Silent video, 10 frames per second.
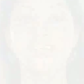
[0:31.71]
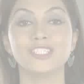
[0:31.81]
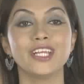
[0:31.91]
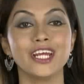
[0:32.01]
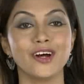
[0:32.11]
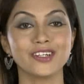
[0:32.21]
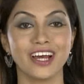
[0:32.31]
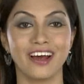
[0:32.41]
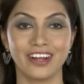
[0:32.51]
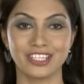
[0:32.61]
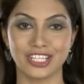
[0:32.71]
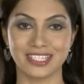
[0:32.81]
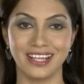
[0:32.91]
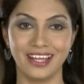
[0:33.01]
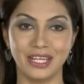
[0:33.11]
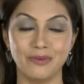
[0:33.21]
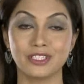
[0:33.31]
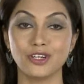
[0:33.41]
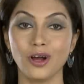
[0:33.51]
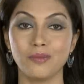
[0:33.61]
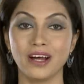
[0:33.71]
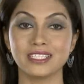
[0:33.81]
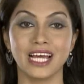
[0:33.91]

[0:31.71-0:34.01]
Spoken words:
Today, Dr. Haresh Asnani will talk about